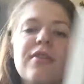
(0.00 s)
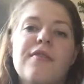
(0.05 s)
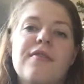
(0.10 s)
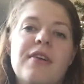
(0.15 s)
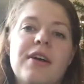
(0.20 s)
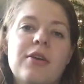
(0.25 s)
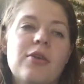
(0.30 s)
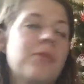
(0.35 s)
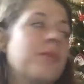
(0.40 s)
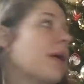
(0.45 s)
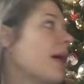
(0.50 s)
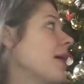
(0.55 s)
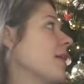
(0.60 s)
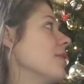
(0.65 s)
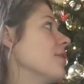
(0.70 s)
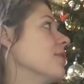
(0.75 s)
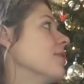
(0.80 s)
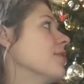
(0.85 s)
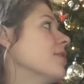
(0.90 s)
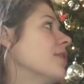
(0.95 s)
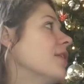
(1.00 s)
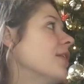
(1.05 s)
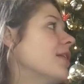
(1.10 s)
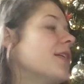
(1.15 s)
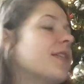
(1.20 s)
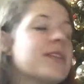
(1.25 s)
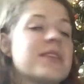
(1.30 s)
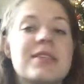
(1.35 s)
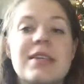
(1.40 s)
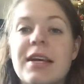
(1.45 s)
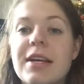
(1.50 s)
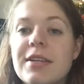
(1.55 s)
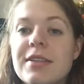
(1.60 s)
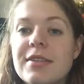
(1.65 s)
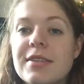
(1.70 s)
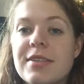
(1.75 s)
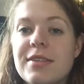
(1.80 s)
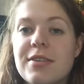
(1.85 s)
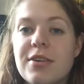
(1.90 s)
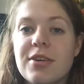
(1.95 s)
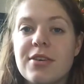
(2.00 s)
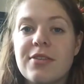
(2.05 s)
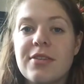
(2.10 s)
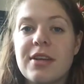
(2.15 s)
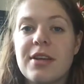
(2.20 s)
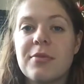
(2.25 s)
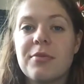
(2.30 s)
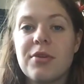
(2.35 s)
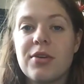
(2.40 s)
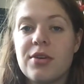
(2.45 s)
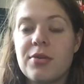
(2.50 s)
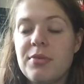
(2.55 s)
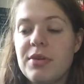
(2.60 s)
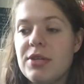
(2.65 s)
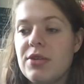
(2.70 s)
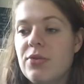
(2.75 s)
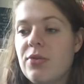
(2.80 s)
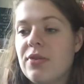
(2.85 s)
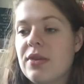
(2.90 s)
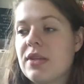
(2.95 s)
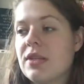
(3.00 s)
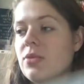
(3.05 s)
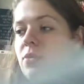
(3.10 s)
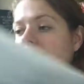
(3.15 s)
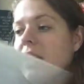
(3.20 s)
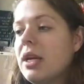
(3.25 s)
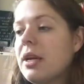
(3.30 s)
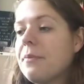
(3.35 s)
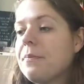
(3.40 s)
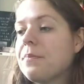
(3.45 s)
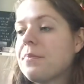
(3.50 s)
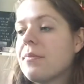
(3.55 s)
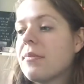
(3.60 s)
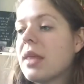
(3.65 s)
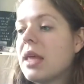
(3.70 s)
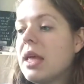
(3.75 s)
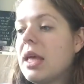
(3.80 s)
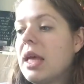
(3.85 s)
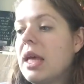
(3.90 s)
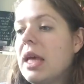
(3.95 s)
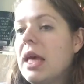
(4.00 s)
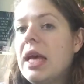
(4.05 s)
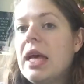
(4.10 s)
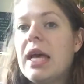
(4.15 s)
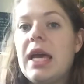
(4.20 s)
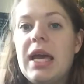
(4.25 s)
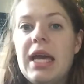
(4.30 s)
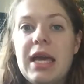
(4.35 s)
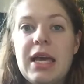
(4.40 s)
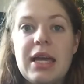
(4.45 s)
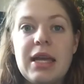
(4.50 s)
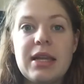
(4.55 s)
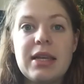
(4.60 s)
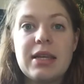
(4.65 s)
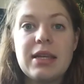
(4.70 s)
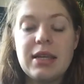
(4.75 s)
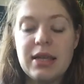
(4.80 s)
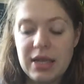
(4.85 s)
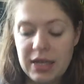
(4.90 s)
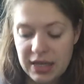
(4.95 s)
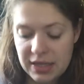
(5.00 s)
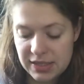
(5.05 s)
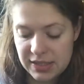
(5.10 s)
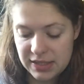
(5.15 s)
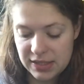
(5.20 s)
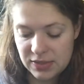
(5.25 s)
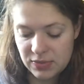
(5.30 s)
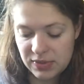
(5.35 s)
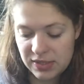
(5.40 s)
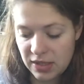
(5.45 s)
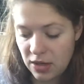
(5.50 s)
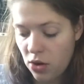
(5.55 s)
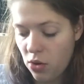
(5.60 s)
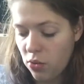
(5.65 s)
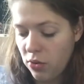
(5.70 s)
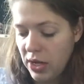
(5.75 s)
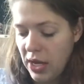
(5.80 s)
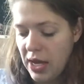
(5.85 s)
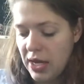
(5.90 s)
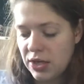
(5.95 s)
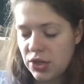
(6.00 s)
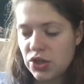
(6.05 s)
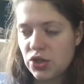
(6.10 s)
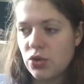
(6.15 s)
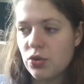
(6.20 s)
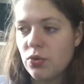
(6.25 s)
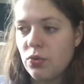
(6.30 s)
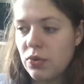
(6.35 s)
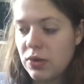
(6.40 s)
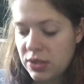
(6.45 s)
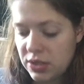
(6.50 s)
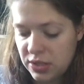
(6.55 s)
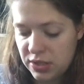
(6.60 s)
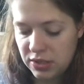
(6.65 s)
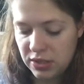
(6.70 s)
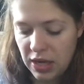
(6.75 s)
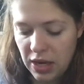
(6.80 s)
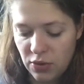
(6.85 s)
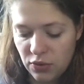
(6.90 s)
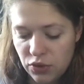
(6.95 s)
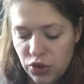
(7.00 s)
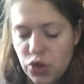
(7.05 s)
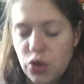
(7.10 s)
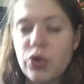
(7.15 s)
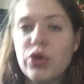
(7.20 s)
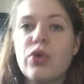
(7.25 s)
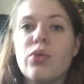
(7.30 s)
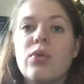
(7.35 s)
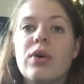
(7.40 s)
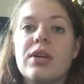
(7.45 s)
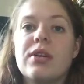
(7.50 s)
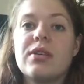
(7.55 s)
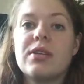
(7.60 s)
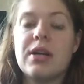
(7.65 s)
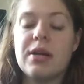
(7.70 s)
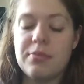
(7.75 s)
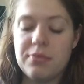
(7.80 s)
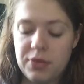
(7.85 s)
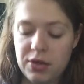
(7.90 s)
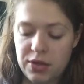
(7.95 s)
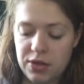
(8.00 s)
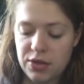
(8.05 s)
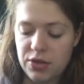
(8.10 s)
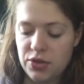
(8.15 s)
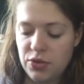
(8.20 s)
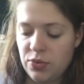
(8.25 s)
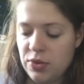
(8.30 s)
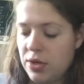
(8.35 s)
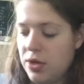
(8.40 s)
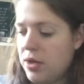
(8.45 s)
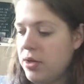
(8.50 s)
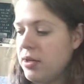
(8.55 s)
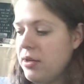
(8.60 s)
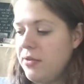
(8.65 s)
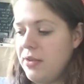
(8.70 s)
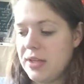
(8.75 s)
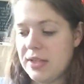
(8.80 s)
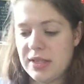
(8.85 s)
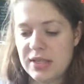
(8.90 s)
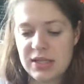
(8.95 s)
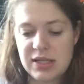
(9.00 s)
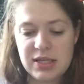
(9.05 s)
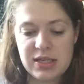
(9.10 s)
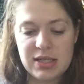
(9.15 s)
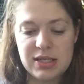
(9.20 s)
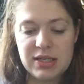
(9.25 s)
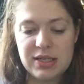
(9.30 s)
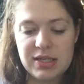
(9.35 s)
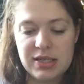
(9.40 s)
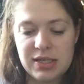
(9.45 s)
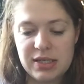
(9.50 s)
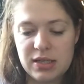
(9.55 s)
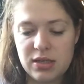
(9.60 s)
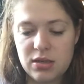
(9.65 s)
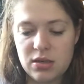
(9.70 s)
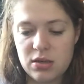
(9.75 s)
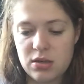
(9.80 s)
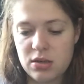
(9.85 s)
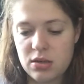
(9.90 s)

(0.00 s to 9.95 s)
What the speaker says: the final pattern, the second start that I'm going to be doing this week. And I guess this was, oh yeah, I'll show you what I'm going to do it on. This is,